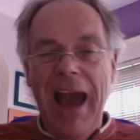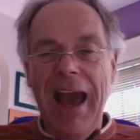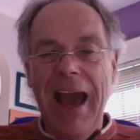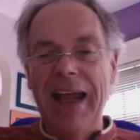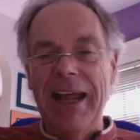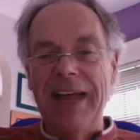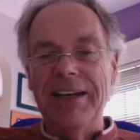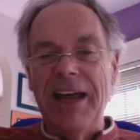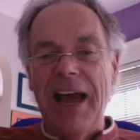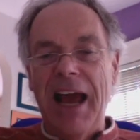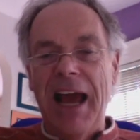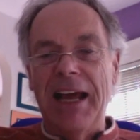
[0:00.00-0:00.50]

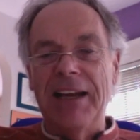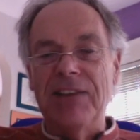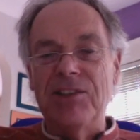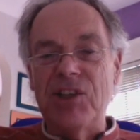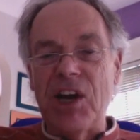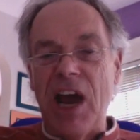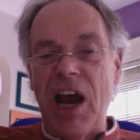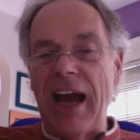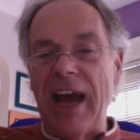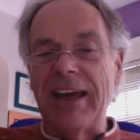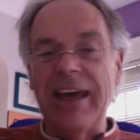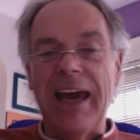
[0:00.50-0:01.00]
and
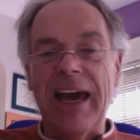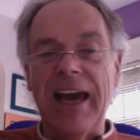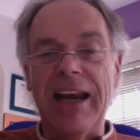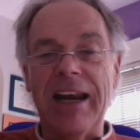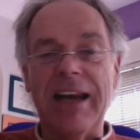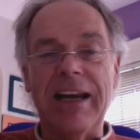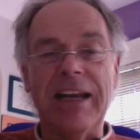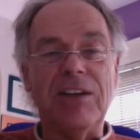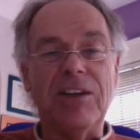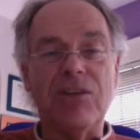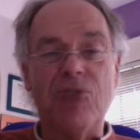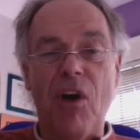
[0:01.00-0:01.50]
Jack
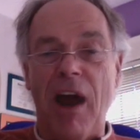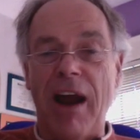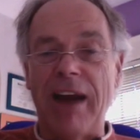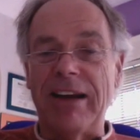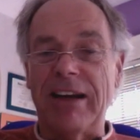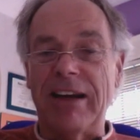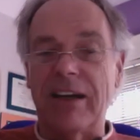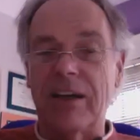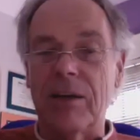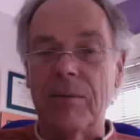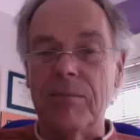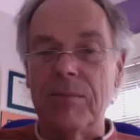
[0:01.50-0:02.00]
Kennedy trying
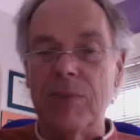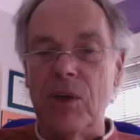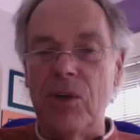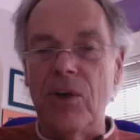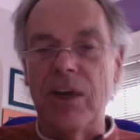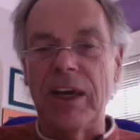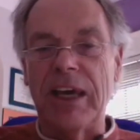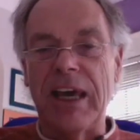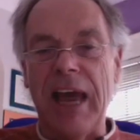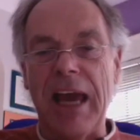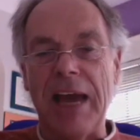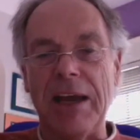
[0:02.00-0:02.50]
to
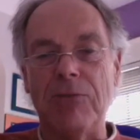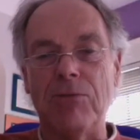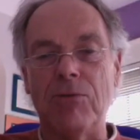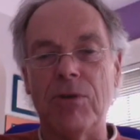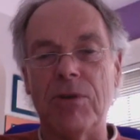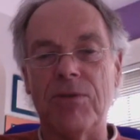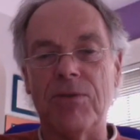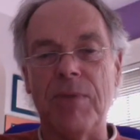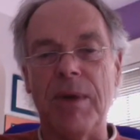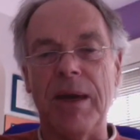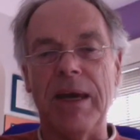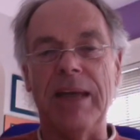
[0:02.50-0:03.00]
communicate
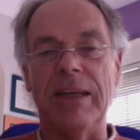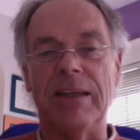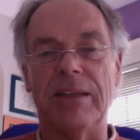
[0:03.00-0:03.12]
with me